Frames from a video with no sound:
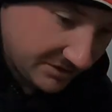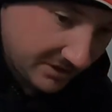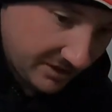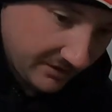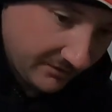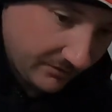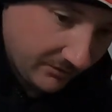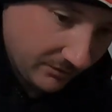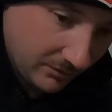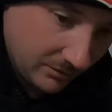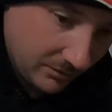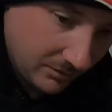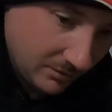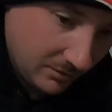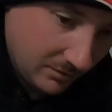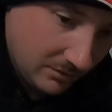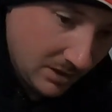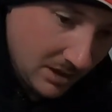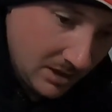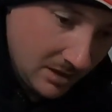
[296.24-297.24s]
say,
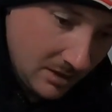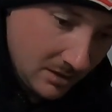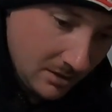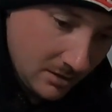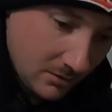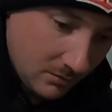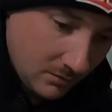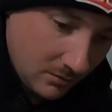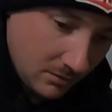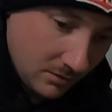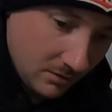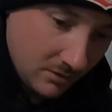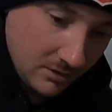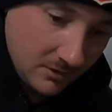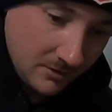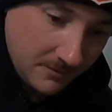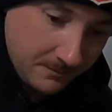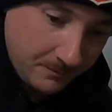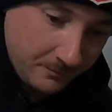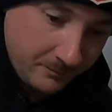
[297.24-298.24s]
fluoro,
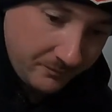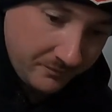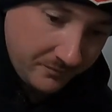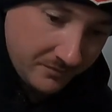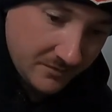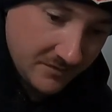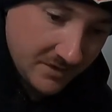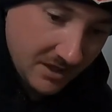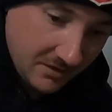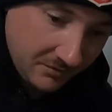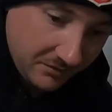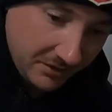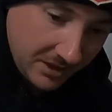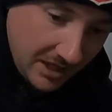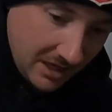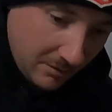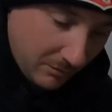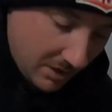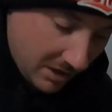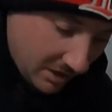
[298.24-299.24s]
or definitely not